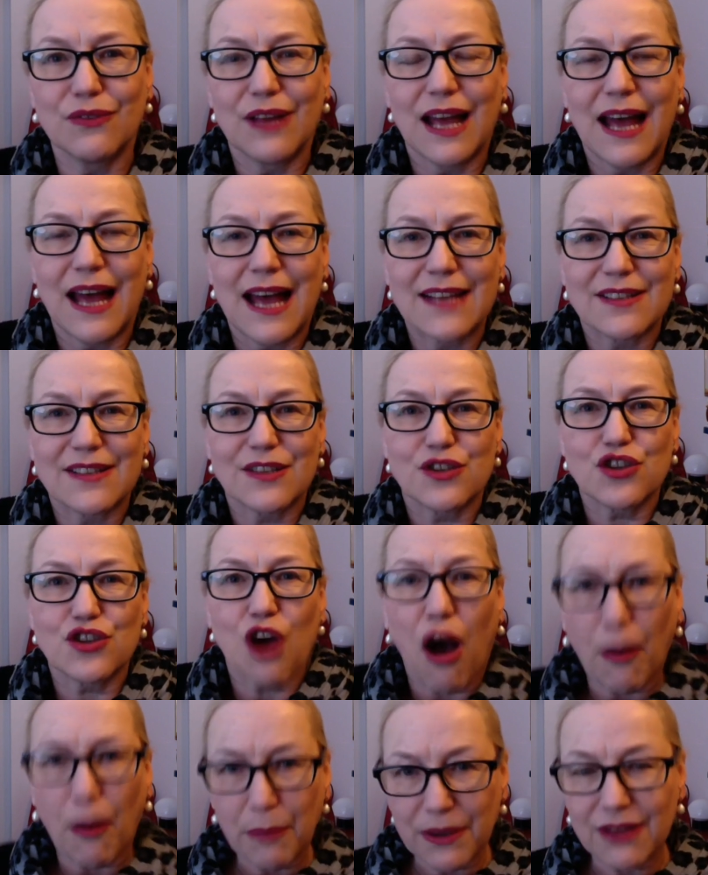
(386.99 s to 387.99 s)
as a
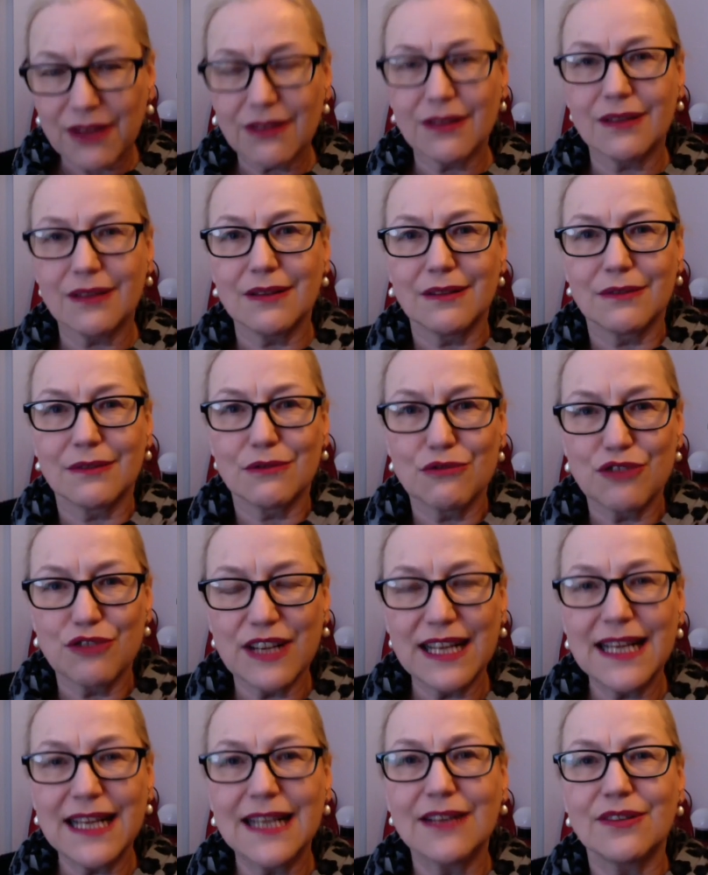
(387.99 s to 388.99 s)
topical
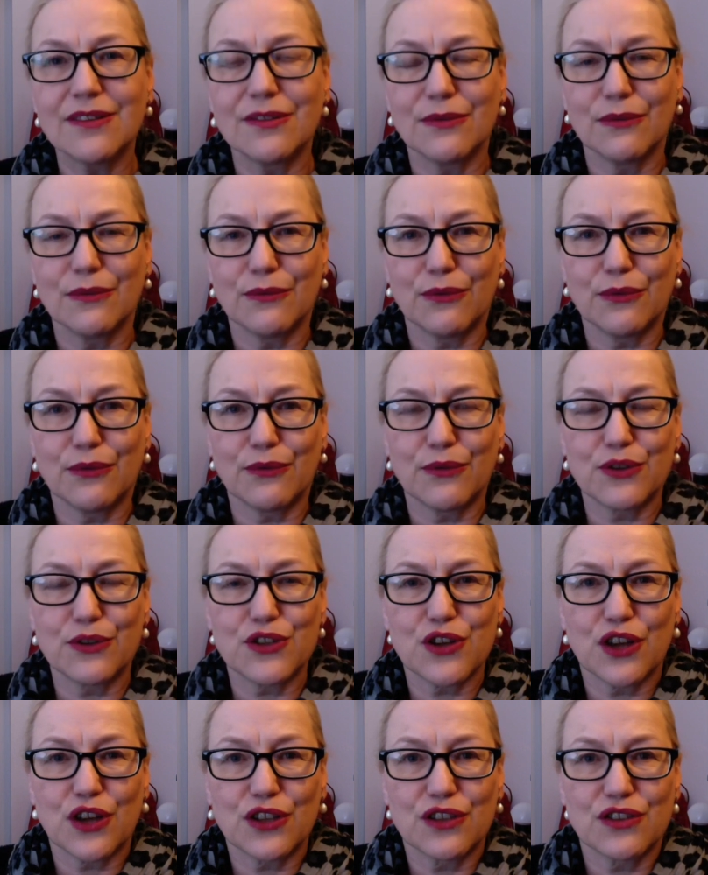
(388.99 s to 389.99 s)
read for, for
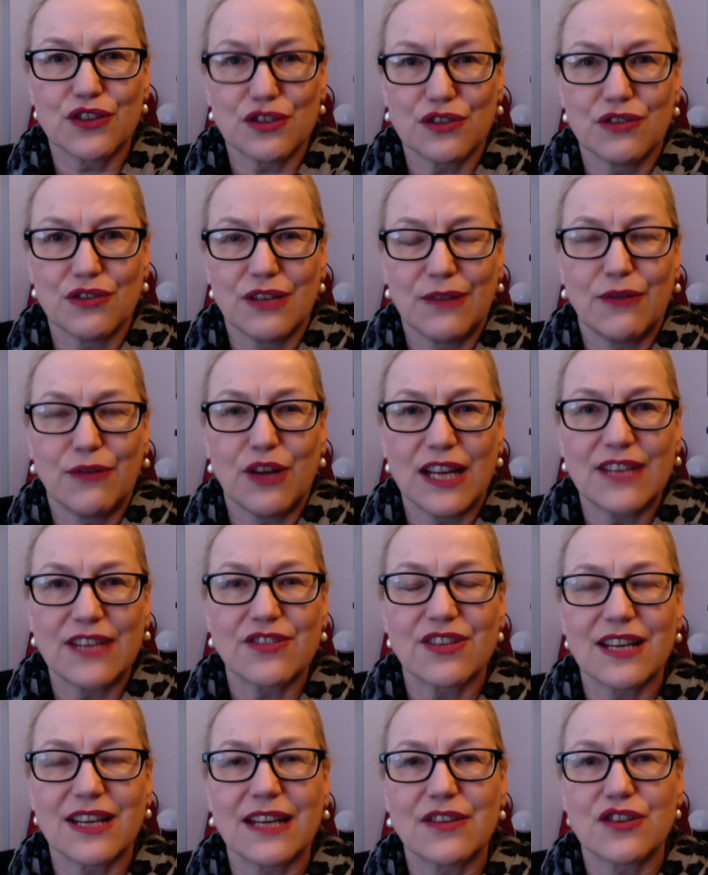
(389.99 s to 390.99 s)
certain if you're
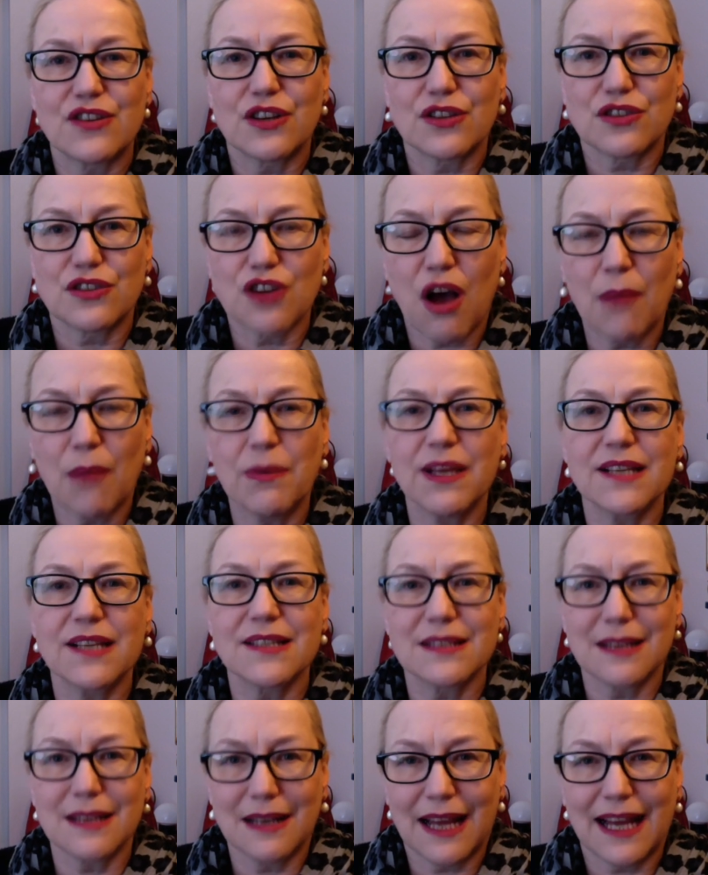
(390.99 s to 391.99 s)
interested in certain topics,
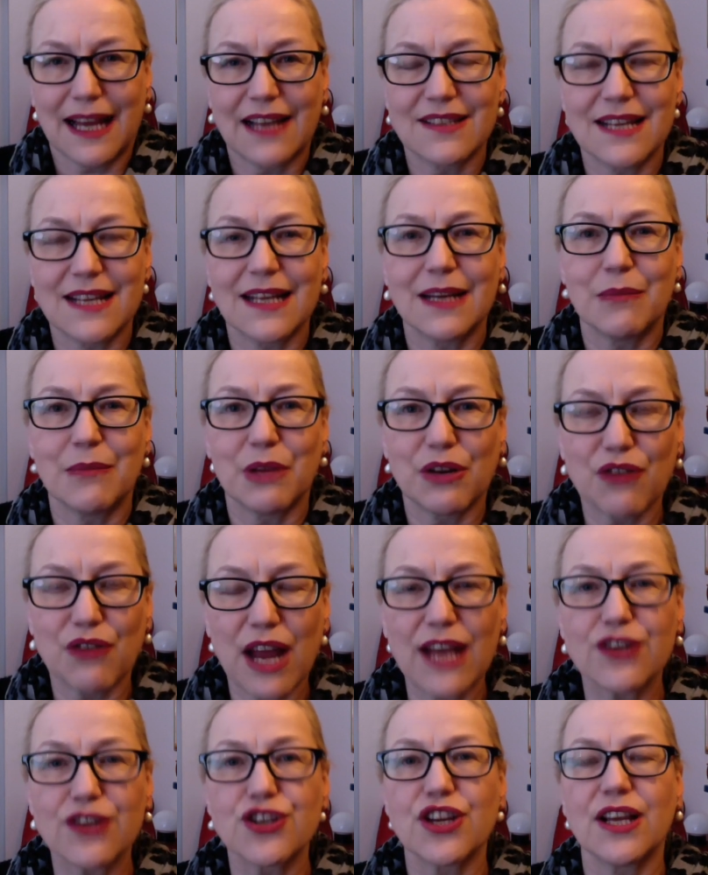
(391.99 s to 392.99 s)
like I said,
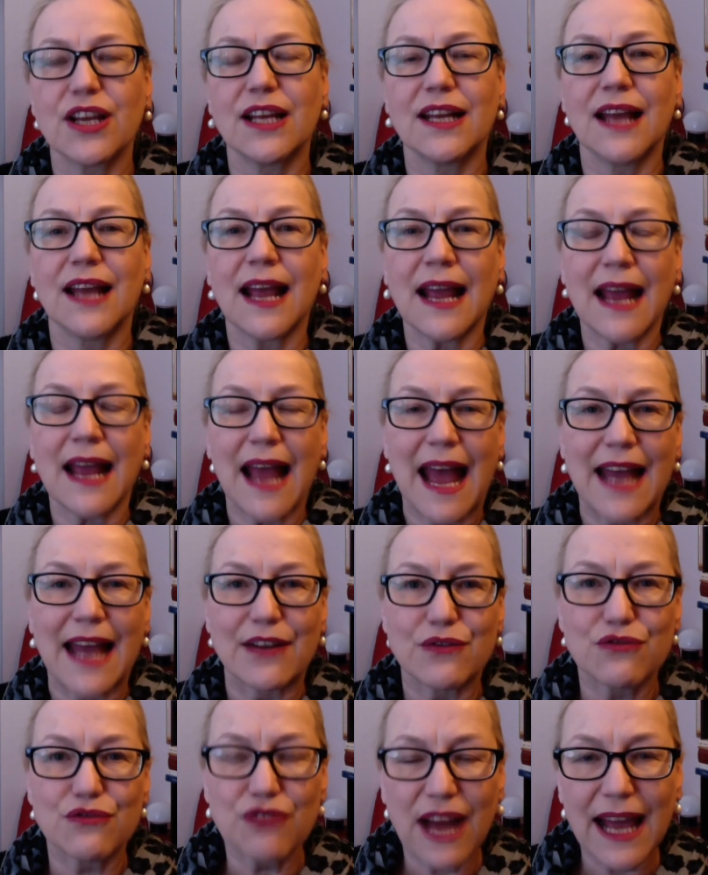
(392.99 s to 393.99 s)
immigration
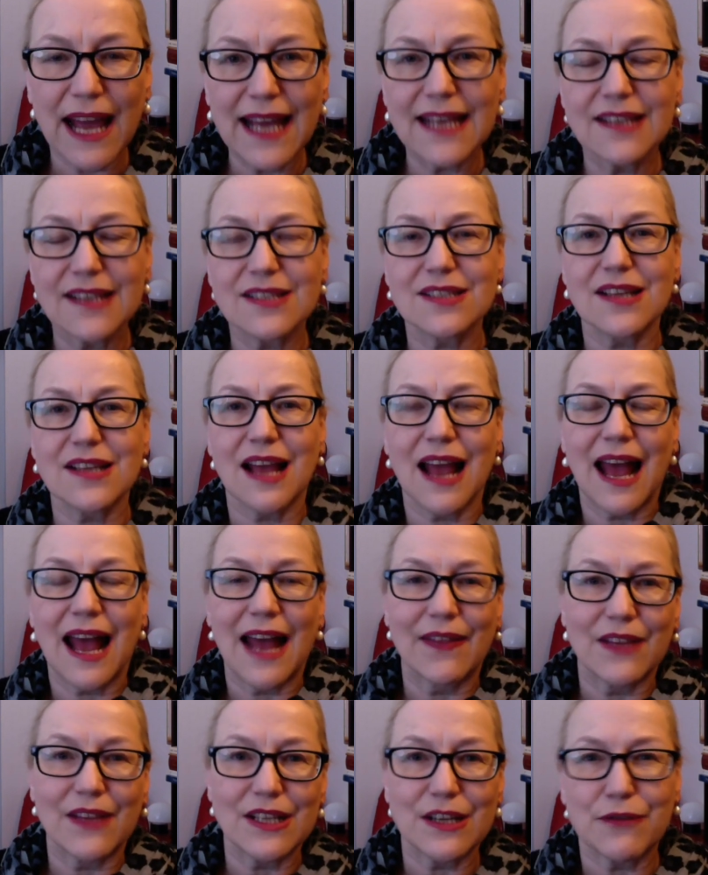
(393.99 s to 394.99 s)
and race and
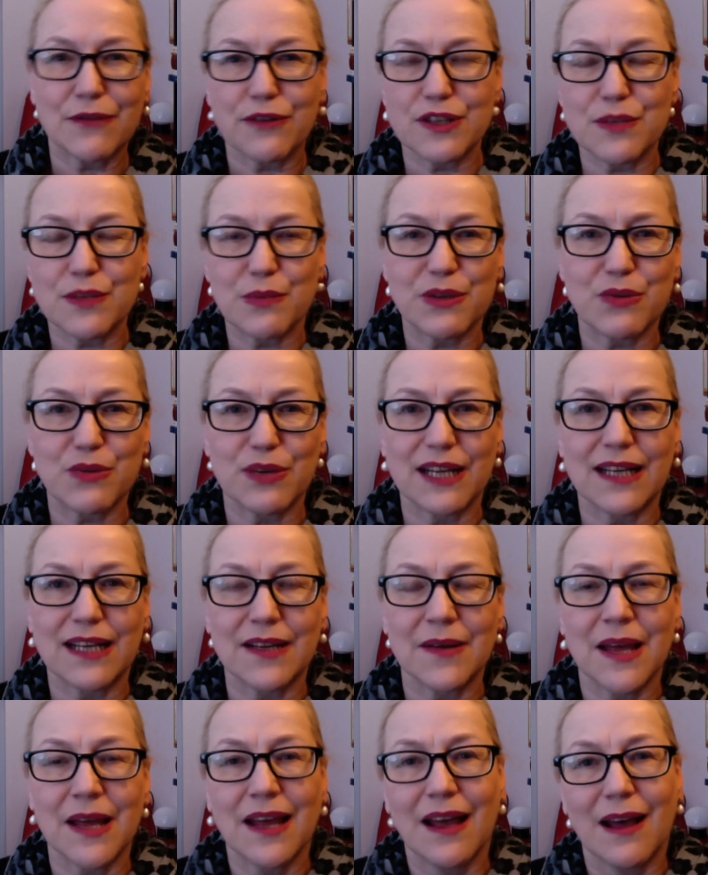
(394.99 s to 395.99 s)
the difference between
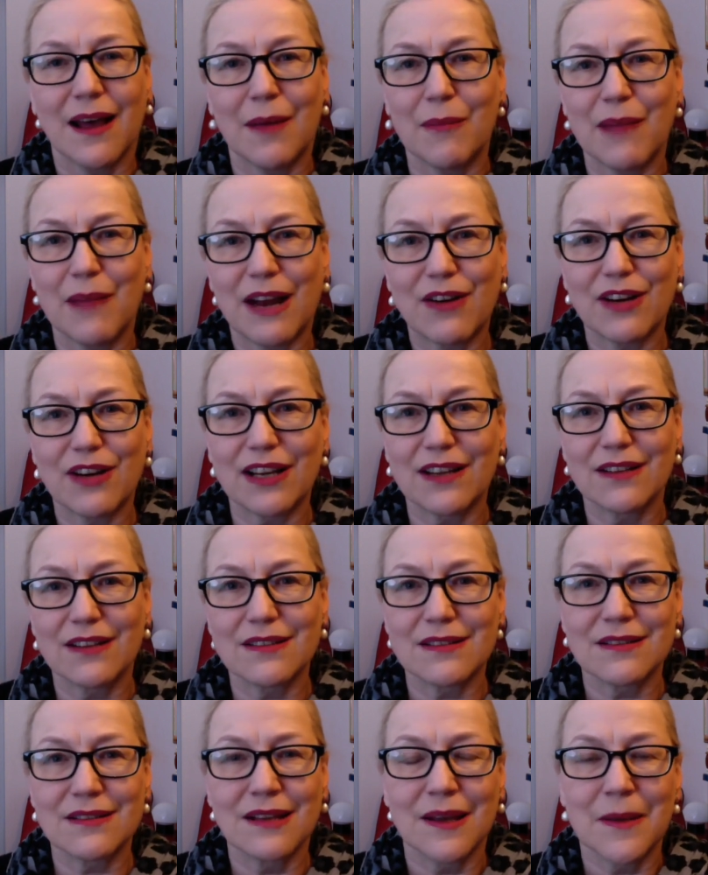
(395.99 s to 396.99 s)

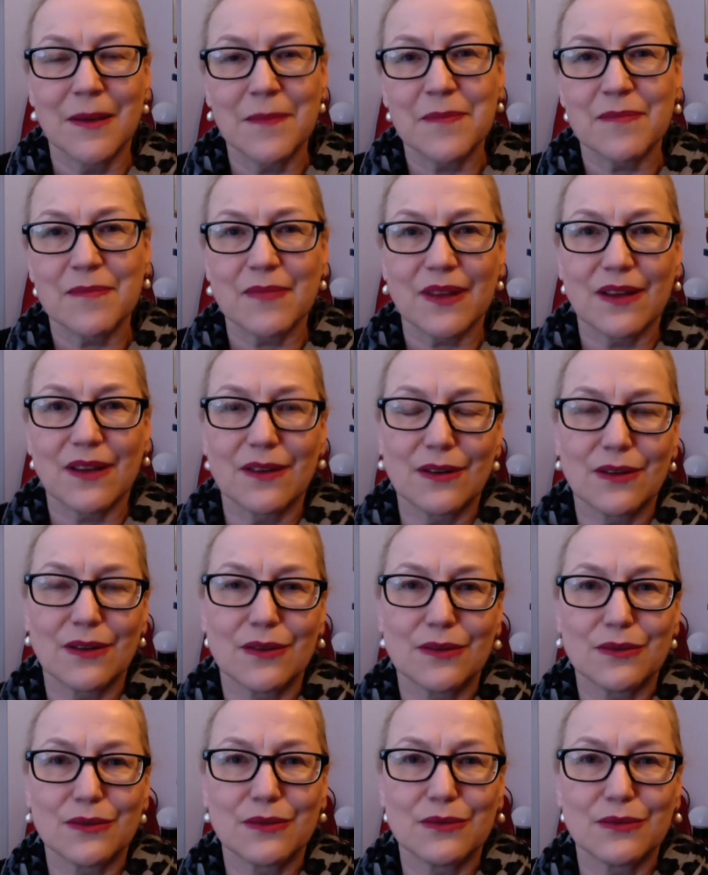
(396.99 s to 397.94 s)
American uh,